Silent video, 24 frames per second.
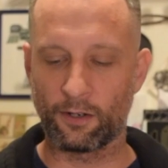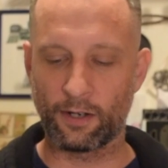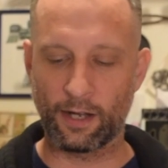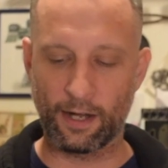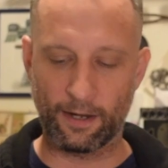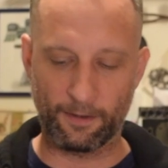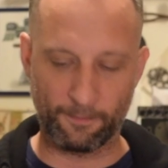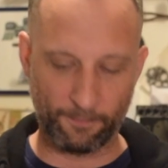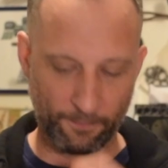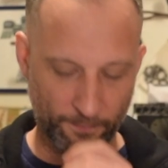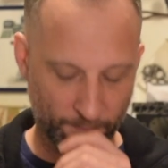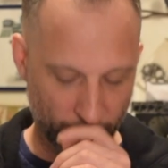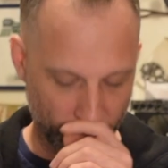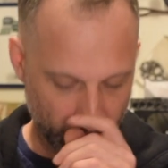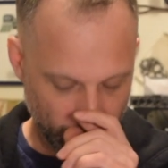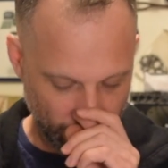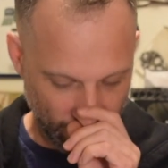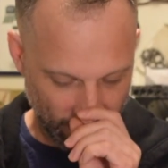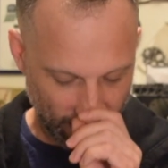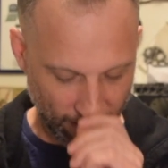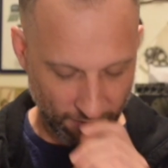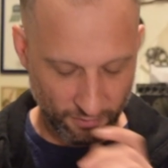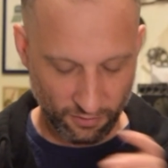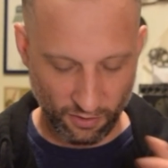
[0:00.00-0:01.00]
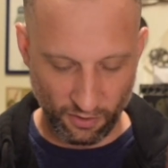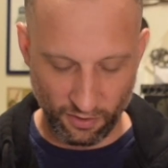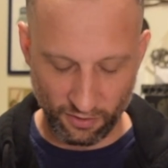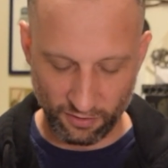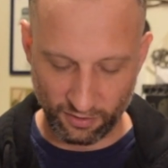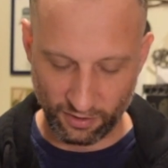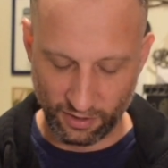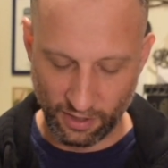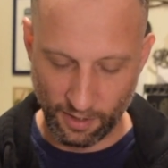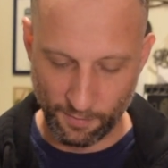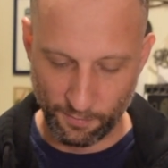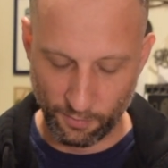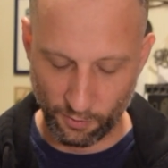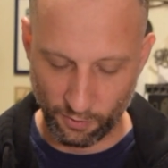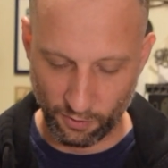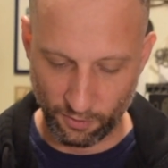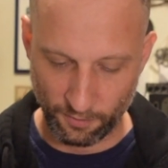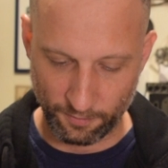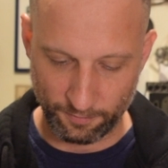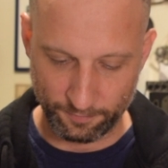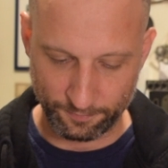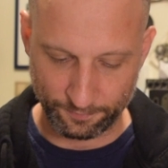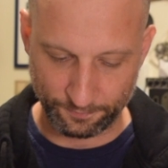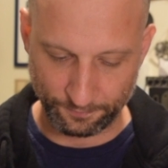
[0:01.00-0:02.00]
right. So there's a
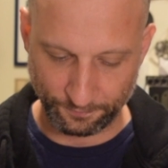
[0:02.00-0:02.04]
couple